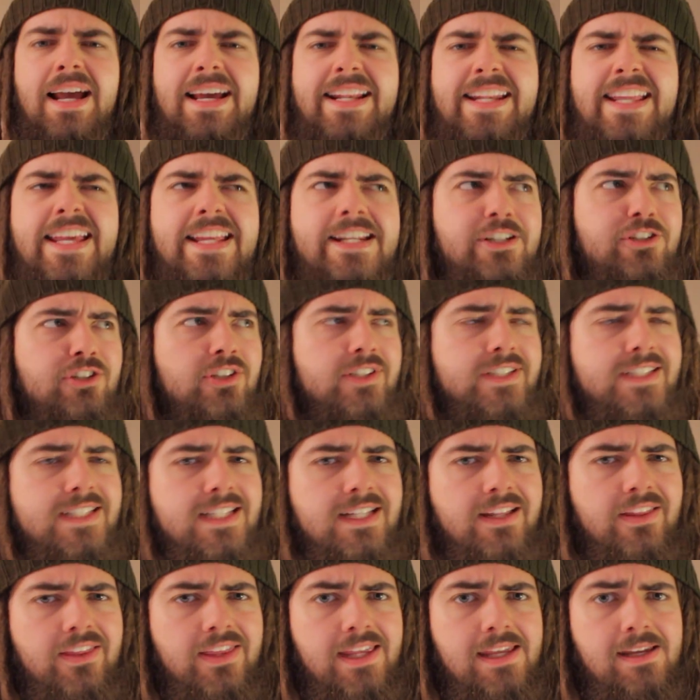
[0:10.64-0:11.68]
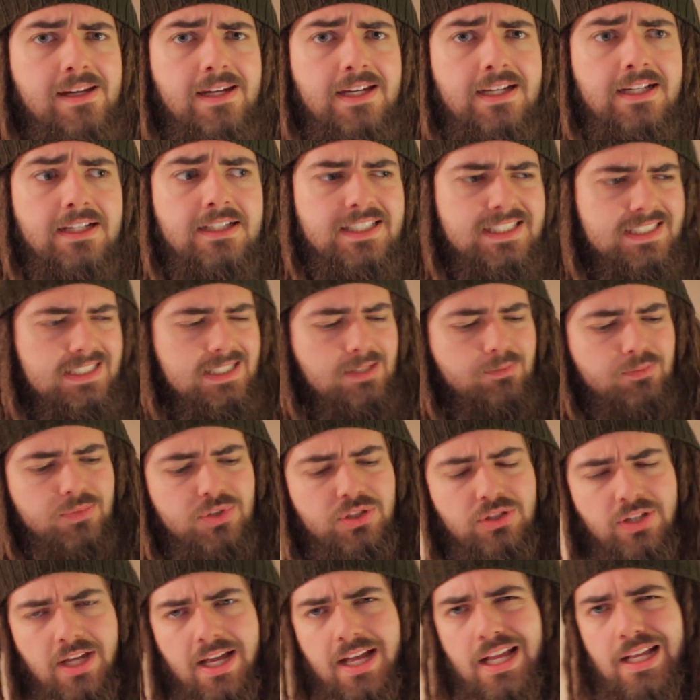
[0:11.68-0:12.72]
An interesting thing
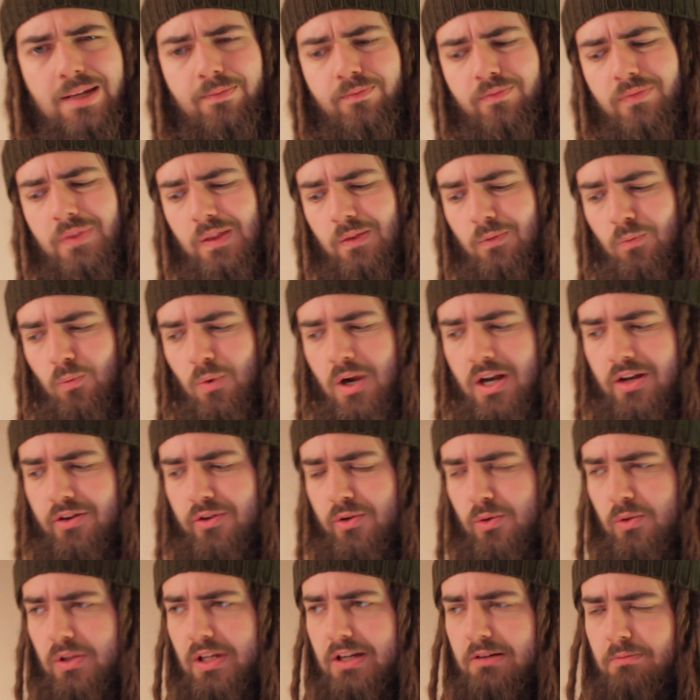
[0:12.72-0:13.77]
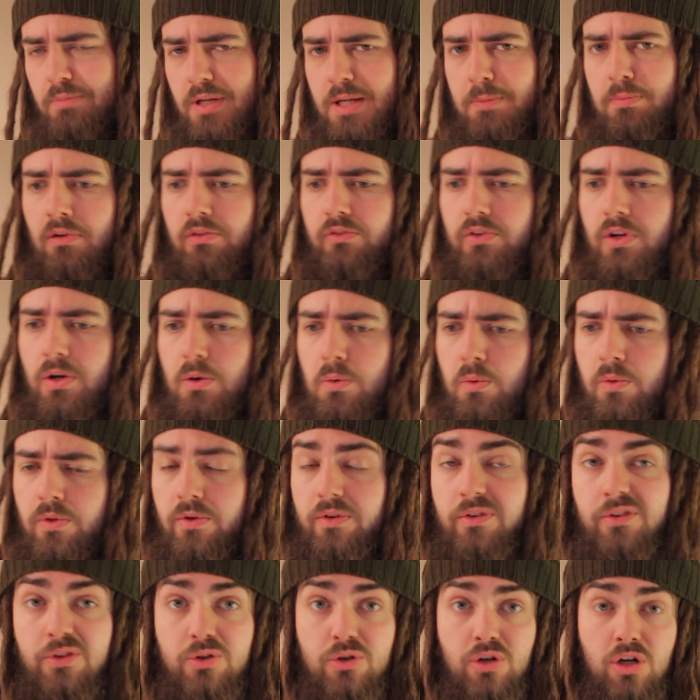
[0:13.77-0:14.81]
seems to happen when you let people know
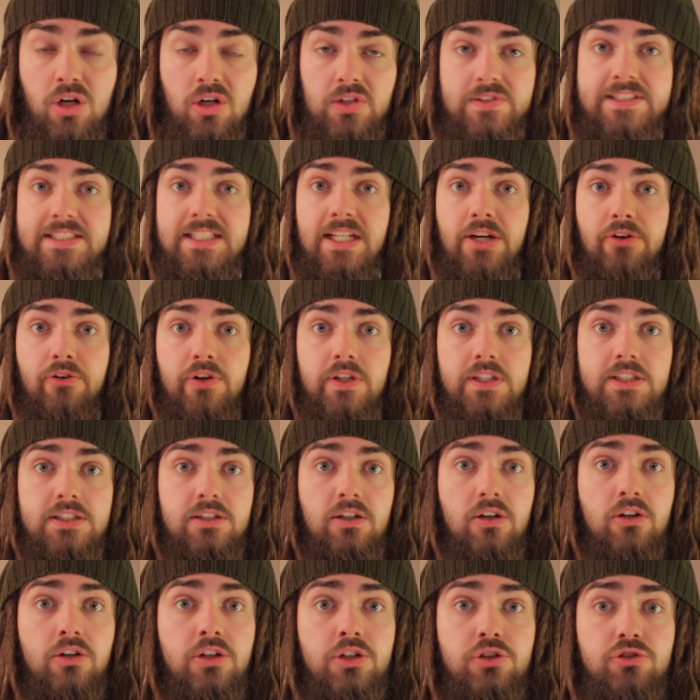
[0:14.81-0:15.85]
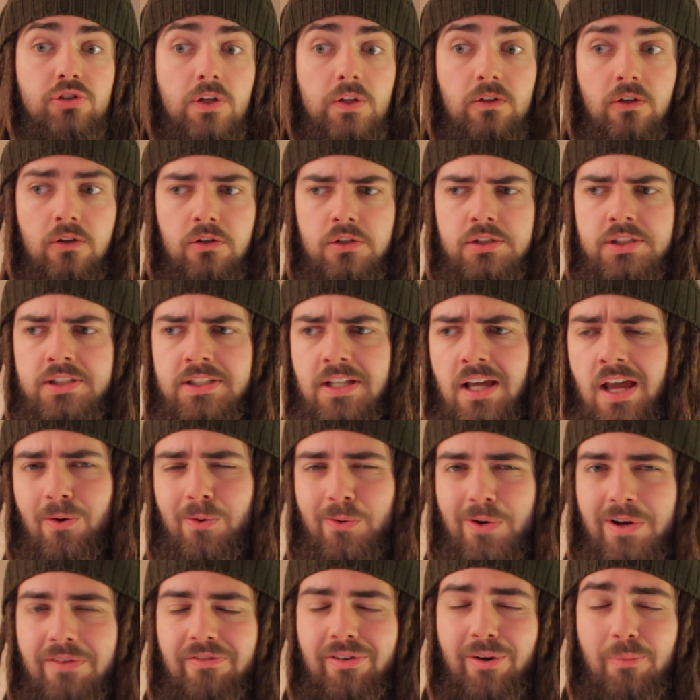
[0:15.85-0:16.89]
that you're considering starting dreadlocks,
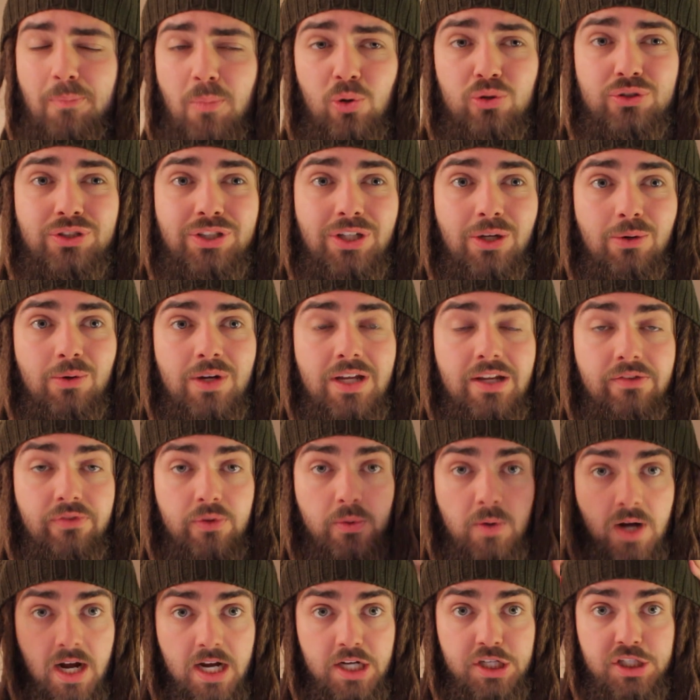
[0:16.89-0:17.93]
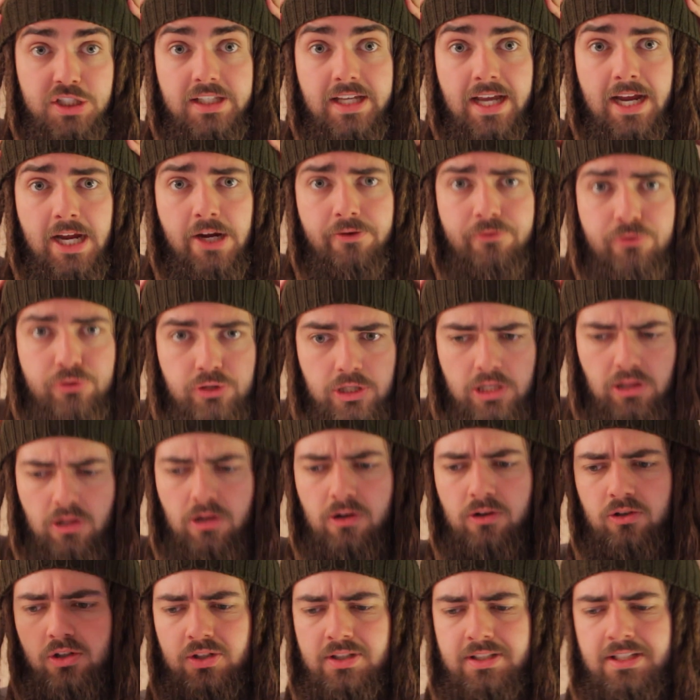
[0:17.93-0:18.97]
or even more so if you actually have
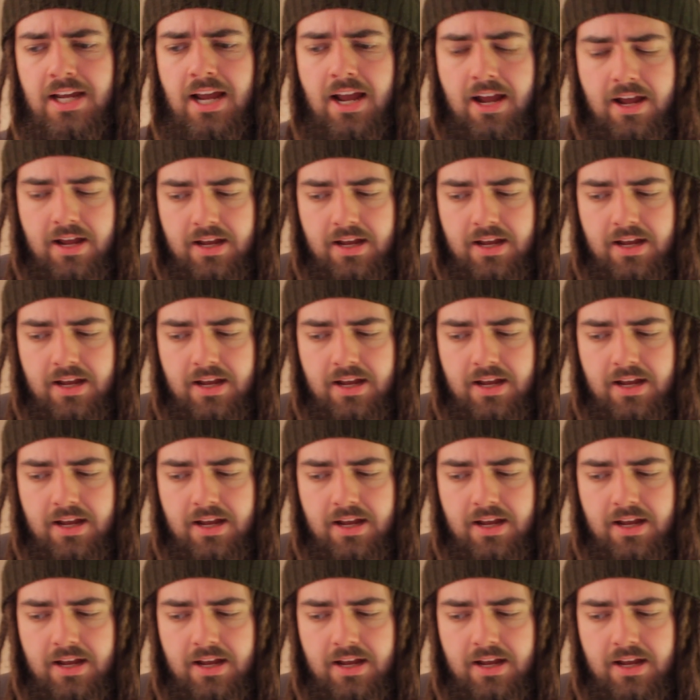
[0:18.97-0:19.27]
dreadlocks.